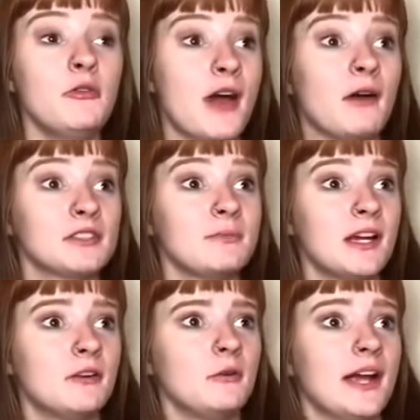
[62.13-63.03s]
No, that was my
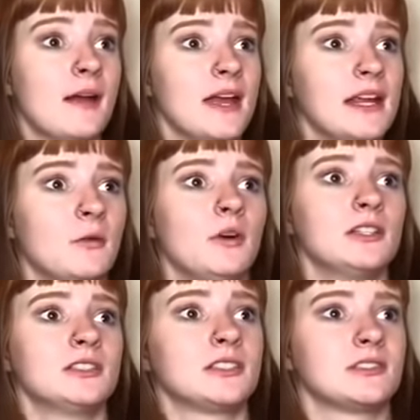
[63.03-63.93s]
goal weight. I hit it
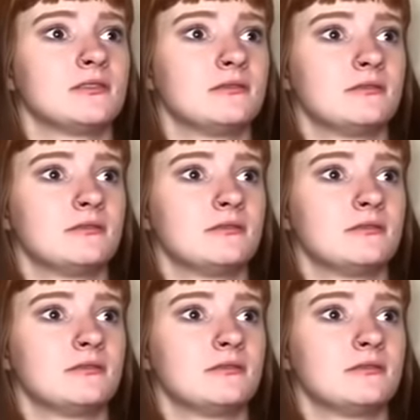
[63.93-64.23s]
once.